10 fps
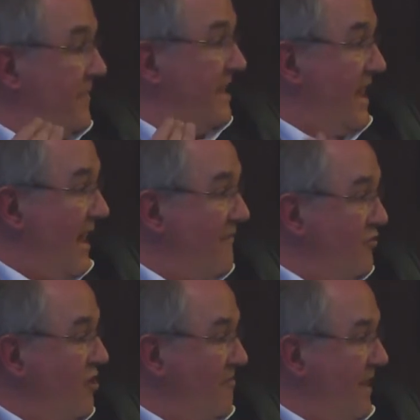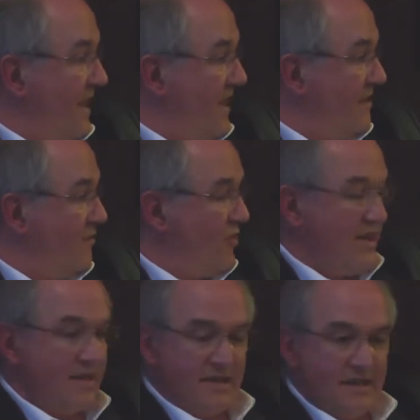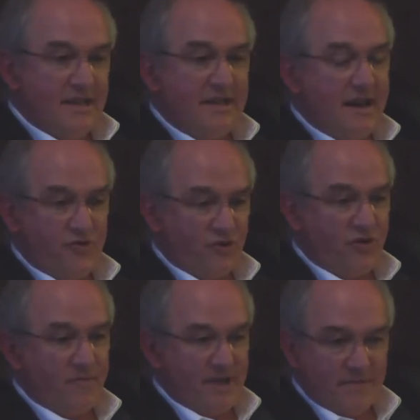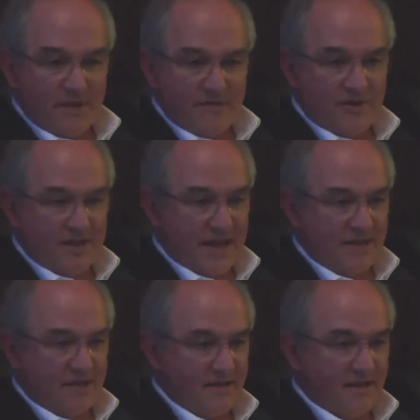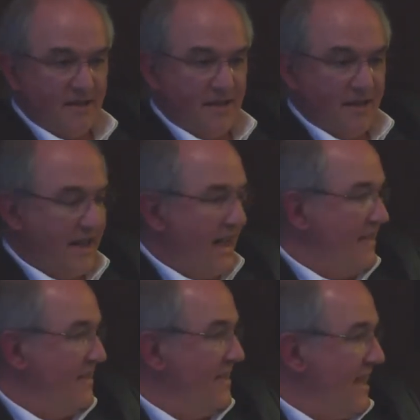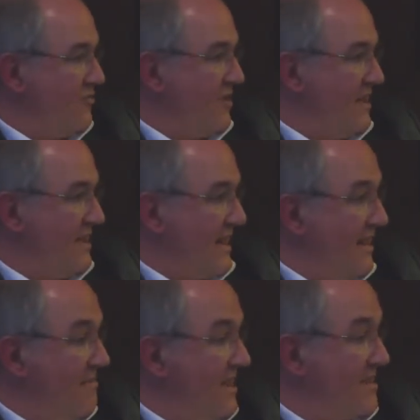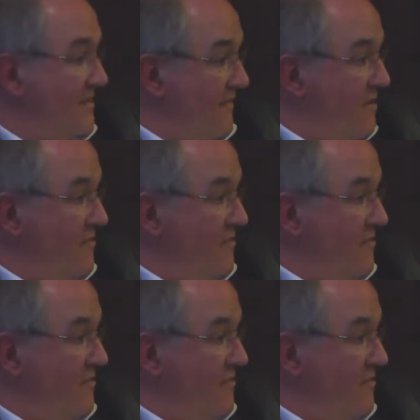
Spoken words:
they have to comply with the international commitment of the state, and naturally that limits very